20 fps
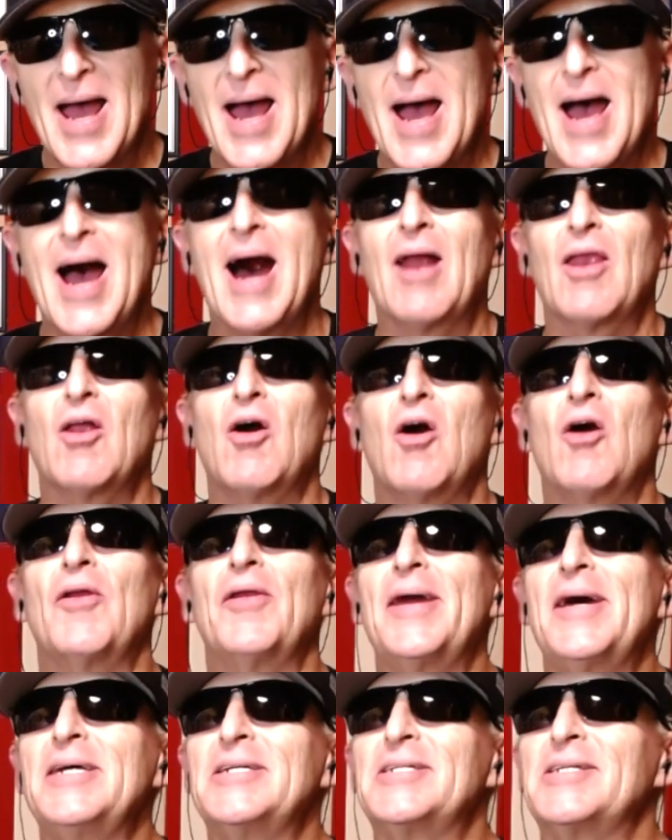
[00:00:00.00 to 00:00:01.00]
Outlaw
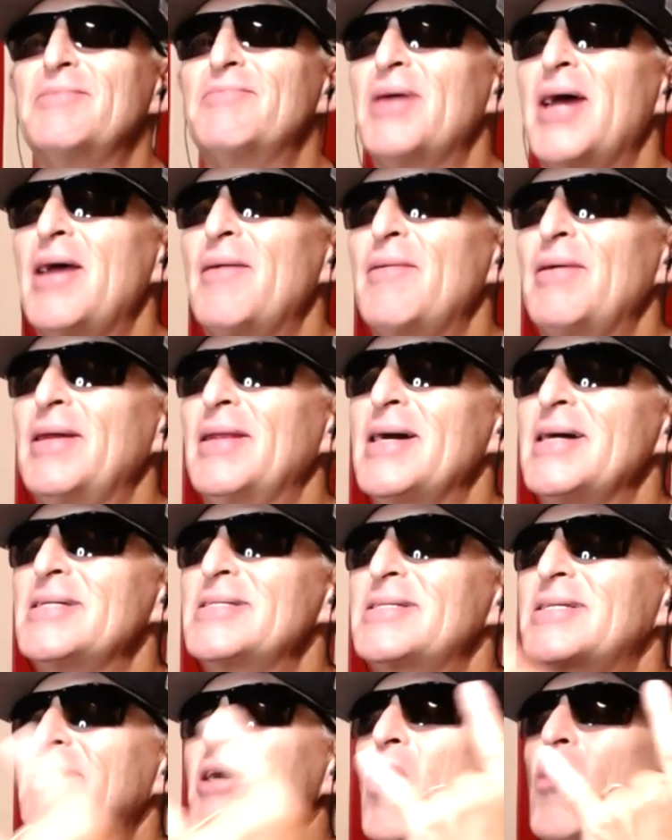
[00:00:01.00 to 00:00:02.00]
Nation, baby. Let's
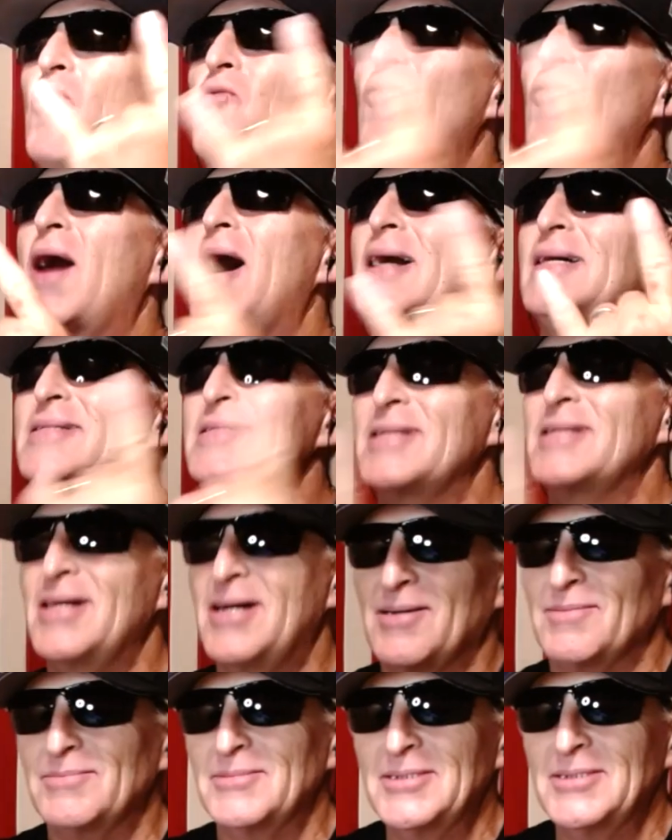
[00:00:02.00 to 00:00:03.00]
go. Rise
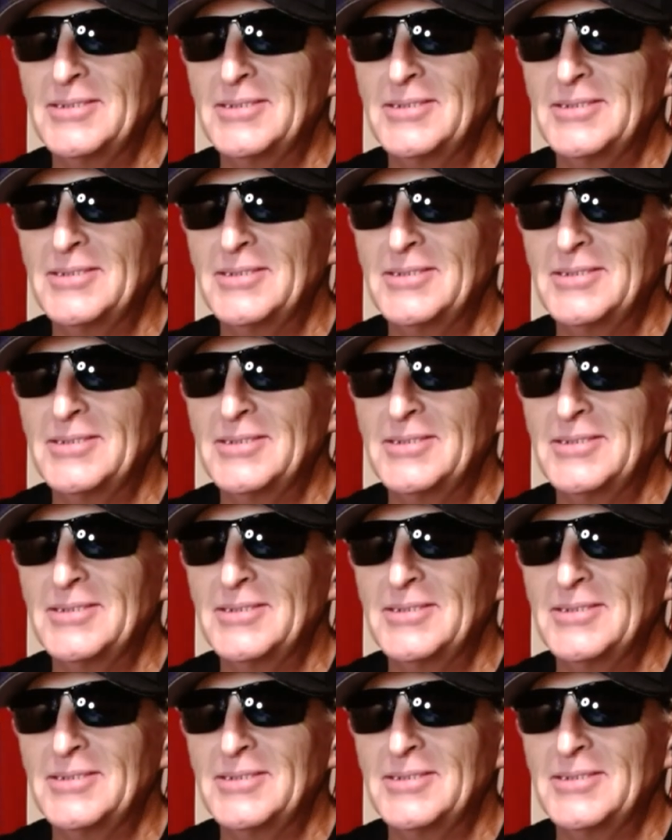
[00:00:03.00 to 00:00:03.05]
up.